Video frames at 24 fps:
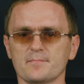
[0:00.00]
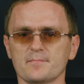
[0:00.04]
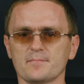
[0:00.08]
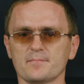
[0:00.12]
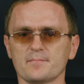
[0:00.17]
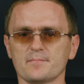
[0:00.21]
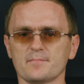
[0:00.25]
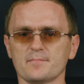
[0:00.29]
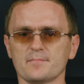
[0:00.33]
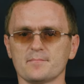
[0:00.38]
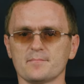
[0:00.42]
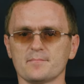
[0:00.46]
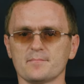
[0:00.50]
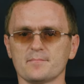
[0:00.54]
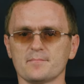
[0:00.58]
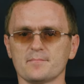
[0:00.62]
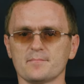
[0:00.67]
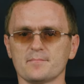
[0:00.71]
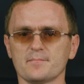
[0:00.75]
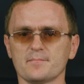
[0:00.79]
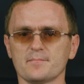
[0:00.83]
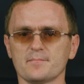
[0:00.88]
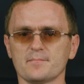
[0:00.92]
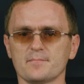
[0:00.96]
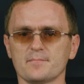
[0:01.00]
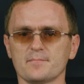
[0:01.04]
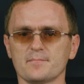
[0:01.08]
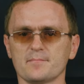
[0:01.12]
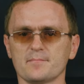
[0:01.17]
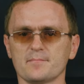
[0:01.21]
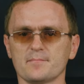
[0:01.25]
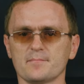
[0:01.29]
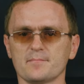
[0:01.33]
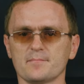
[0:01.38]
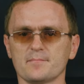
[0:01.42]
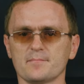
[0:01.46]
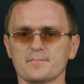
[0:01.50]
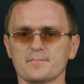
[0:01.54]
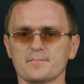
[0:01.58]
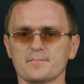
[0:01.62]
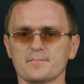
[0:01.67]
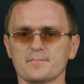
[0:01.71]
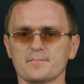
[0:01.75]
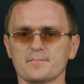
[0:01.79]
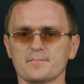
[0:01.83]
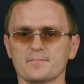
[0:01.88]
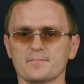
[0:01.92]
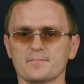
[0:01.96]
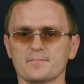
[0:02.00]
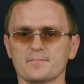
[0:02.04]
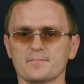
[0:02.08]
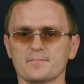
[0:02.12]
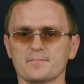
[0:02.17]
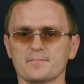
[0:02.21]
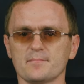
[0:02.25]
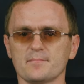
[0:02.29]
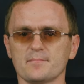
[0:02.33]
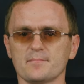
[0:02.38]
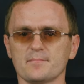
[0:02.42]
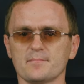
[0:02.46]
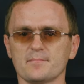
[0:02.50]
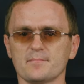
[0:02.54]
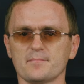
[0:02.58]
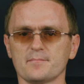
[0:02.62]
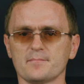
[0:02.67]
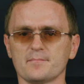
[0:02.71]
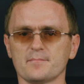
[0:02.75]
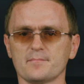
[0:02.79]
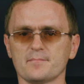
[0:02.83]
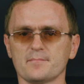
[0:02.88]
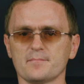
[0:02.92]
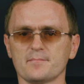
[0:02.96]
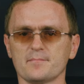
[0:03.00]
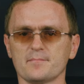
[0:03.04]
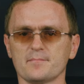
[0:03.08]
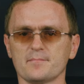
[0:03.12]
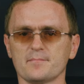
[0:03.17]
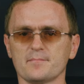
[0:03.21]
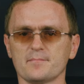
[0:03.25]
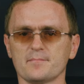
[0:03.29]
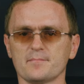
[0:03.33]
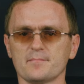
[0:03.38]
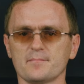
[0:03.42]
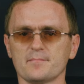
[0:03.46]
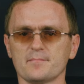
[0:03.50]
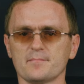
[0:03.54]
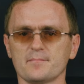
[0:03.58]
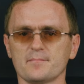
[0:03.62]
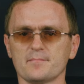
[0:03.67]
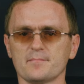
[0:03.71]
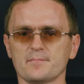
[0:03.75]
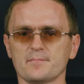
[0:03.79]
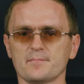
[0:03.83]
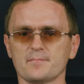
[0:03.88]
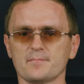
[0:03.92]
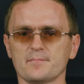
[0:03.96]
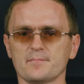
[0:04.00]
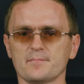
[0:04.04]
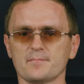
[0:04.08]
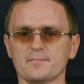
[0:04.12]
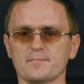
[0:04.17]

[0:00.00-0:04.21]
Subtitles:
Nobody speaks.